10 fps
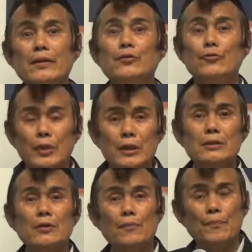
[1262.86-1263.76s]
he
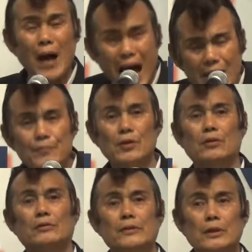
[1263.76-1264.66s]
read the
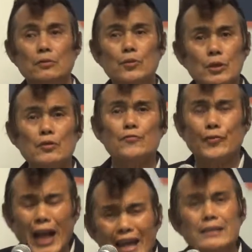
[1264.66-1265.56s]
Bible with
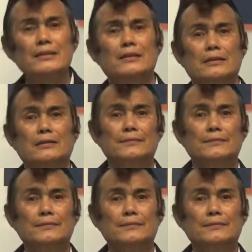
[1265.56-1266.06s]
friends.